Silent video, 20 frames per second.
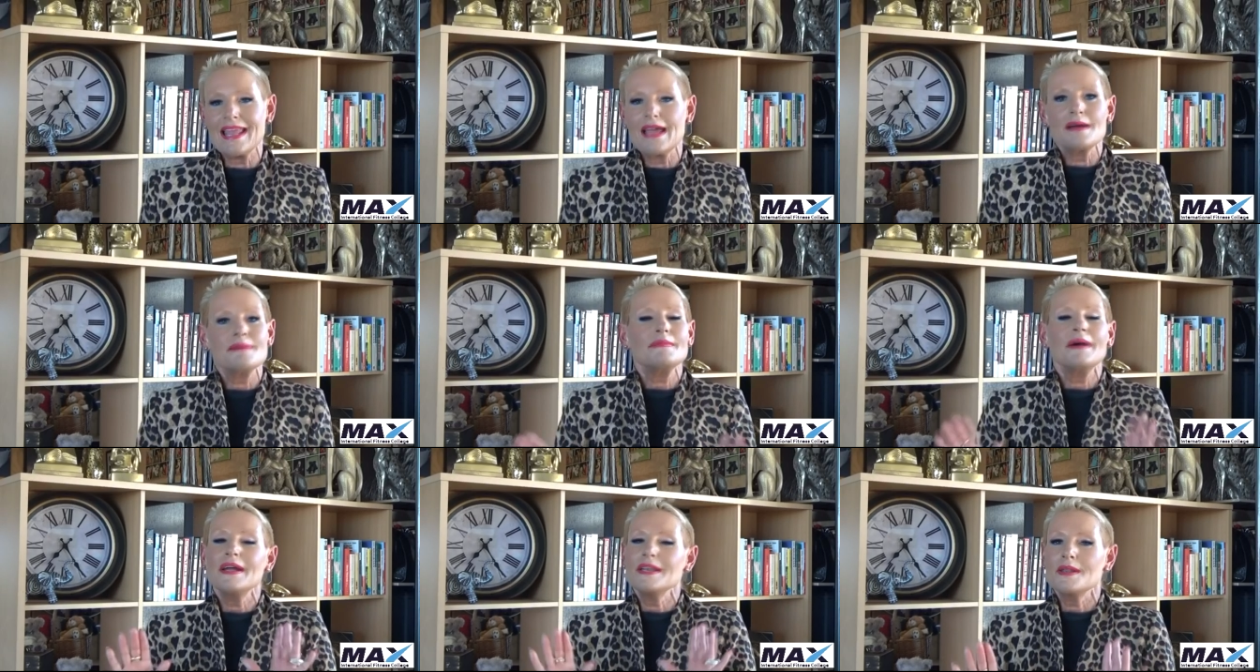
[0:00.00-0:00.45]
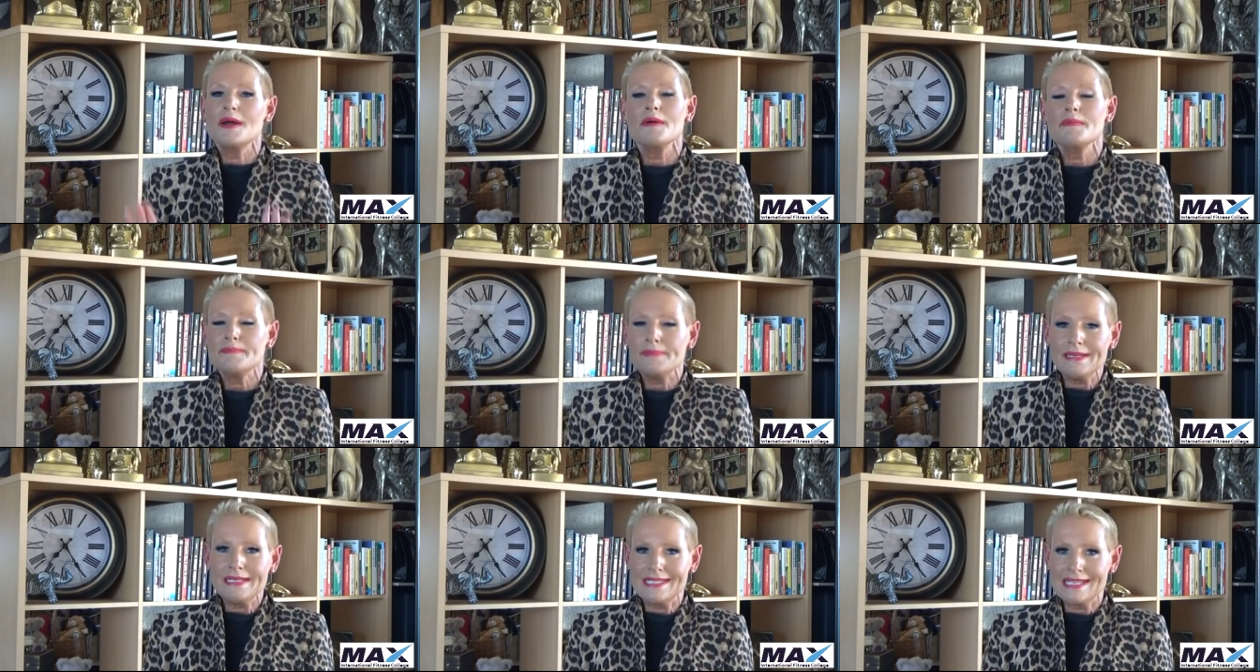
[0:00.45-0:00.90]
Now, it might
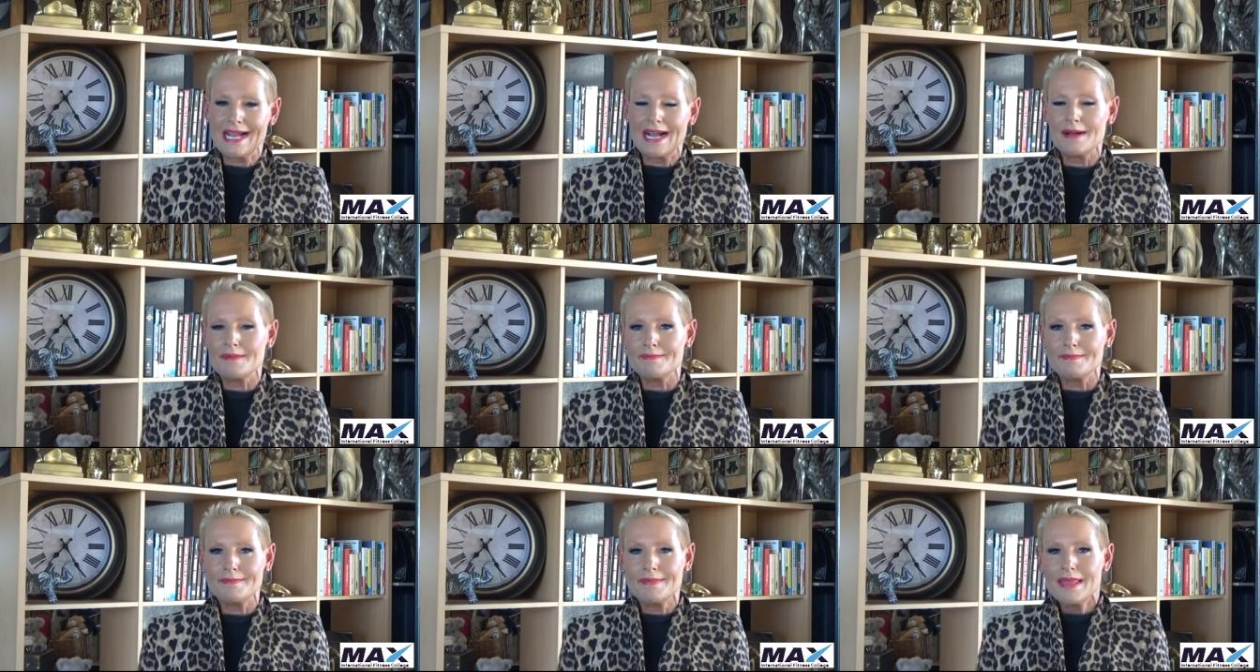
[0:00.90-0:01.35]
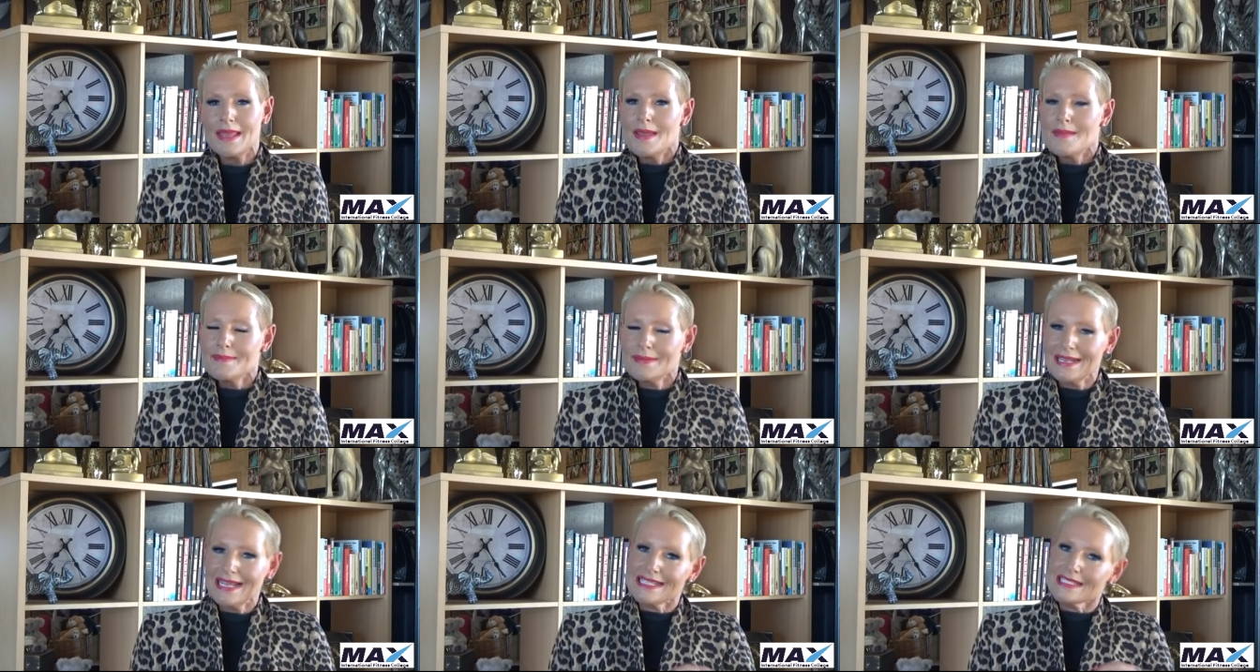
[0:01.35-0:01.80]
not be dumb,
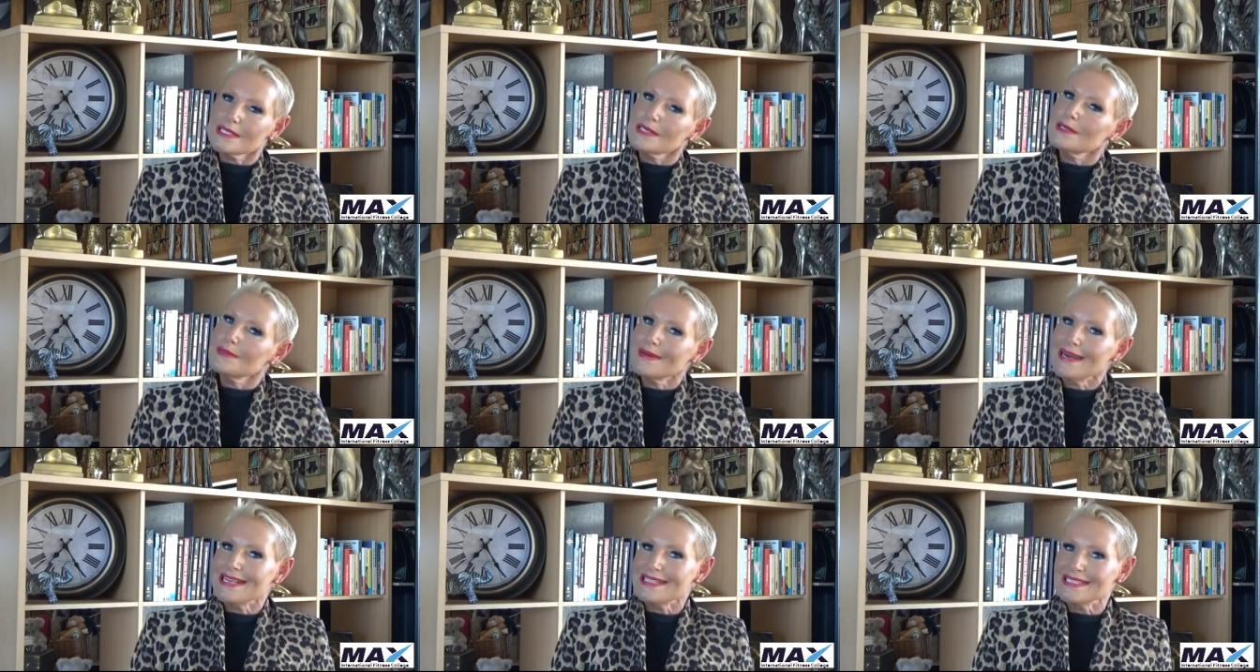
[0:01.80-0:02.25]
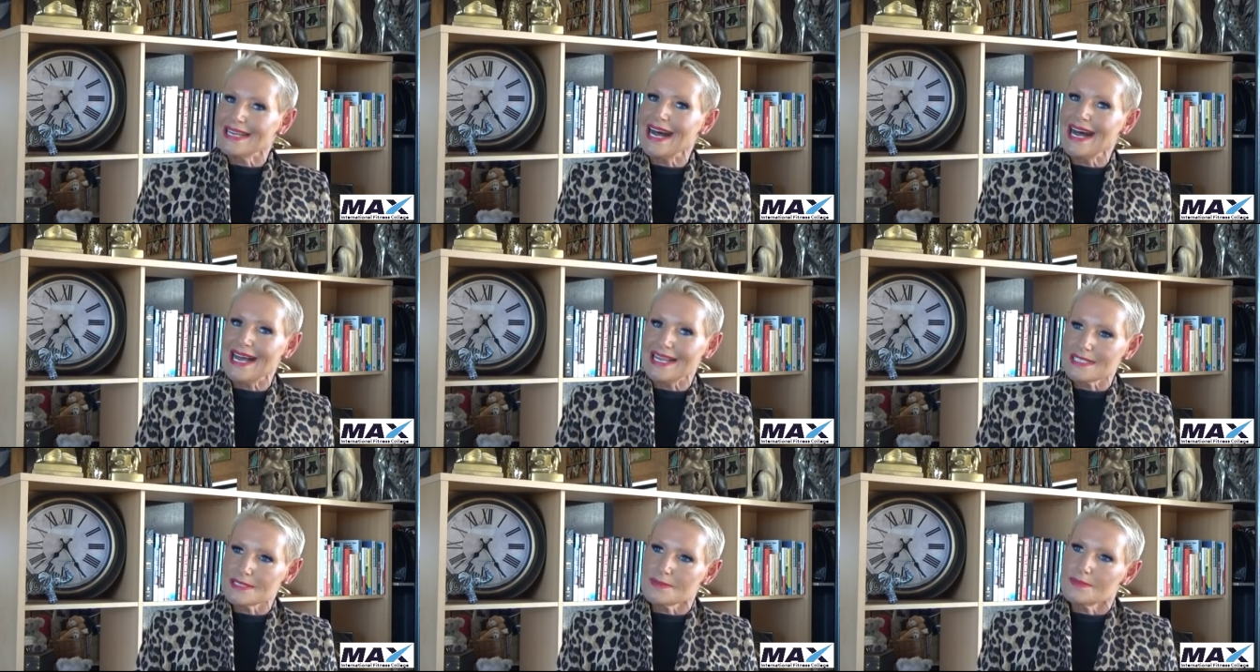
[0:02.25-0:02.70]
but as I always
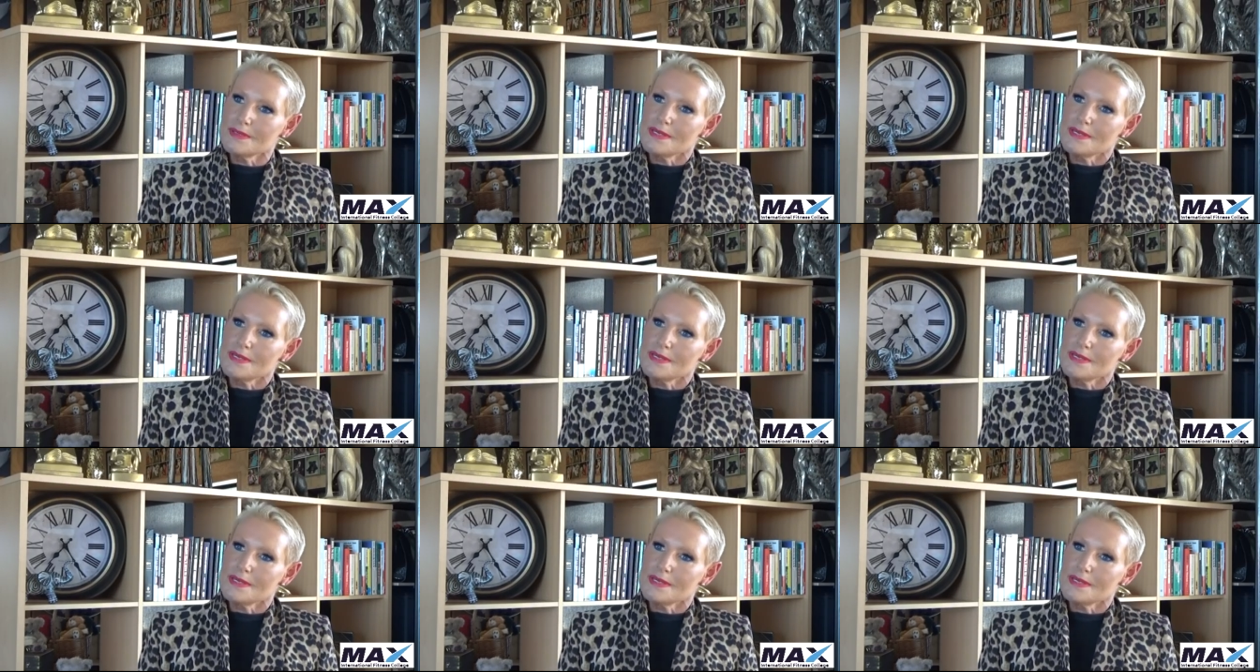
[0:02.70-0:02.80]
ask,